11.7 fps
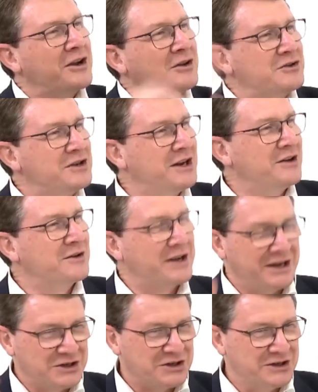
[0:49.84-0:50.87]
a country
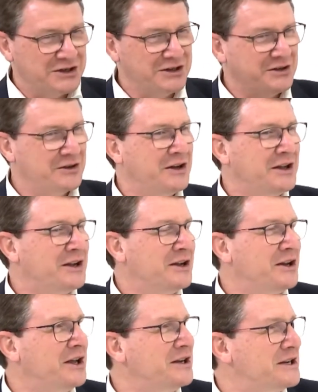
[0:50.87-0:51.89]
location in your
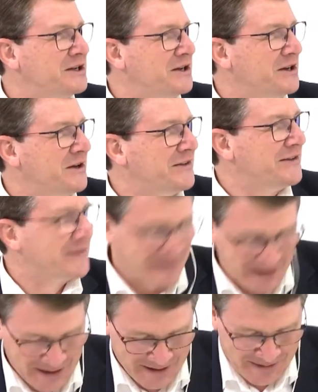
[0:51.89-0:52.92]
later years.
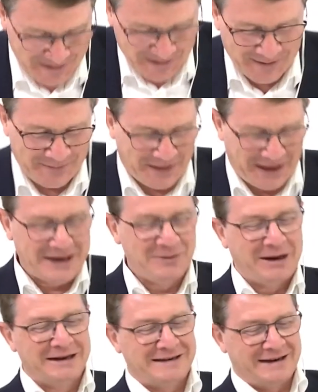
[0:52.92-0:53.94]

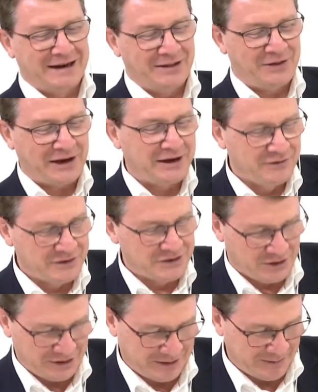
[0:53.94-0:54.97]
Anyway, listen, thank you for
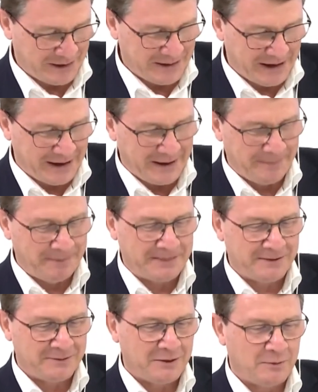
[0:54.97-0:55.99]
joining me.
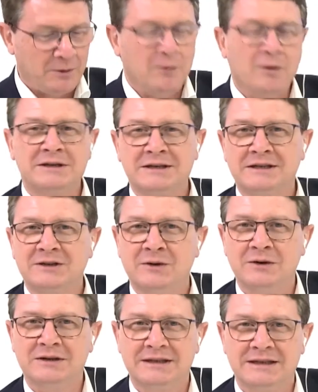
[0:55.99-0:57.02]
We wanted to
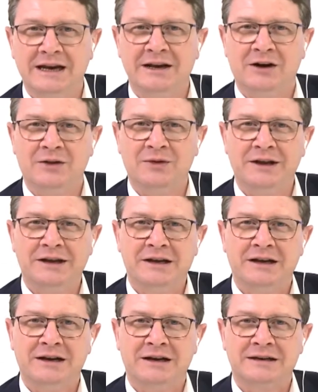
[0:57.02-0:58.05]
talk today on
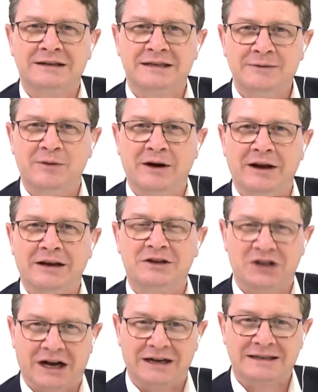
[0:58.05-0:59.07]
the tea
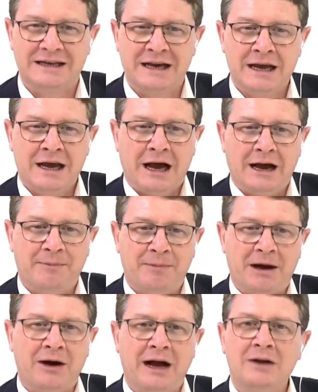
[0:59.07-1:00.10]
break chat
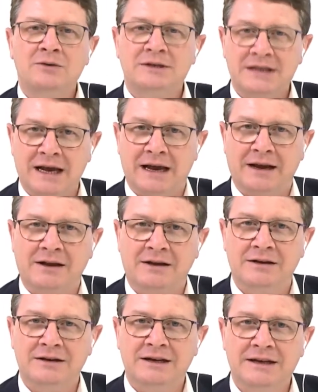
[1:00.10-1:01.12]
about how tech can